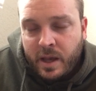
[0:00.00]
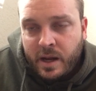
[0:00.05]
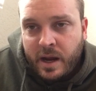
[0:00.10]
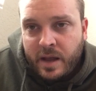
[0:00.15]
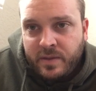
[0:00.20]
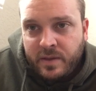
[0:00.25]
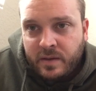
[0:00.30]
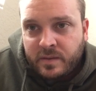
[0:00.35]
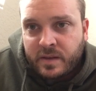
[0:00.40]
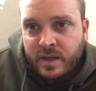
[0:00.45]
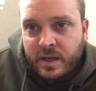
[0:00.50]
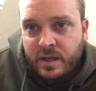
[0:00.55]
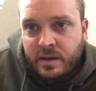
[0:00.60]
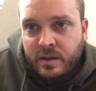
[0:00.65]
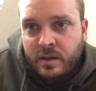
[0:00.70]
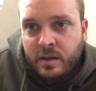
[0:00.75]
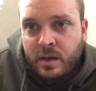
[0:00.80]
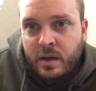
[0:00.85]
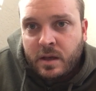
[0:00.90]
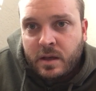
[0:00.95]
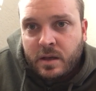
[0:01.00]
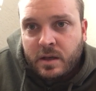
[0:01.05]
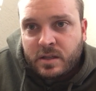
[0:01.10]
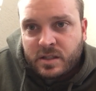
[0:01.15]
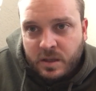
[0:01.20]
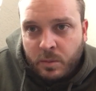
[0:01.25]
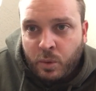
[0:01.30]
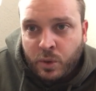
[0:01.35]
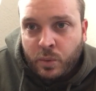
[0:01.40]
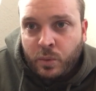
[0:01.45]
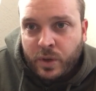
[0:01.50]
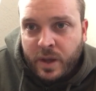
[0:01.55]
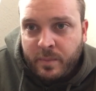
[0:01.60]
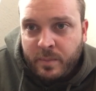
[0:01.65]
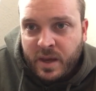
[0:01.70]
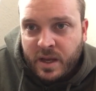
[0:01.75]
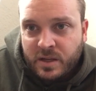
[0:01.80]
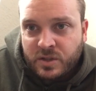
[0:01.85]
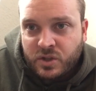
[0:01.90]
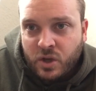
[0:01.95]
and I think that someone will give
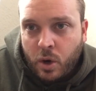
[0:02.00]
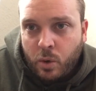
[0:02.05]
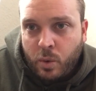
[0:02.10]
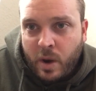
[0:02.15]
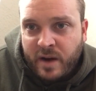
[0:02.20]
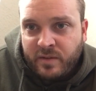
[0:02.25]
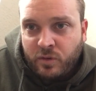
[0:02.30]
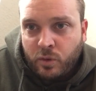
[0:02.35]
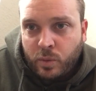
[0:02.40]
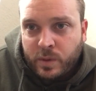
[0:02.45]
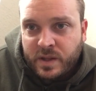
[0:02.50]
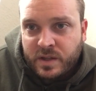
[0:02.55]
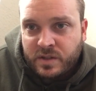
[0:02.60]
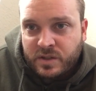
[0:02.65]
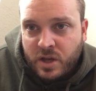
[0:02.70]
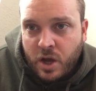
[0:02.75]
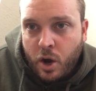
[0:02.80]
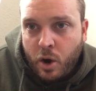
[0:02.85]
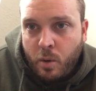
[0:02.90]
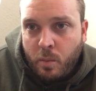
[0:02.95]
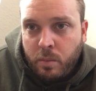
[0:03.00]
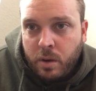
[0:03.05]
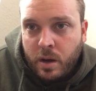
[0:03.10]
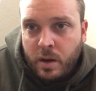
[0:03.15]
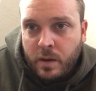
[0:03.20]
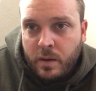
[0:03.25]
me an assault rifle with a scope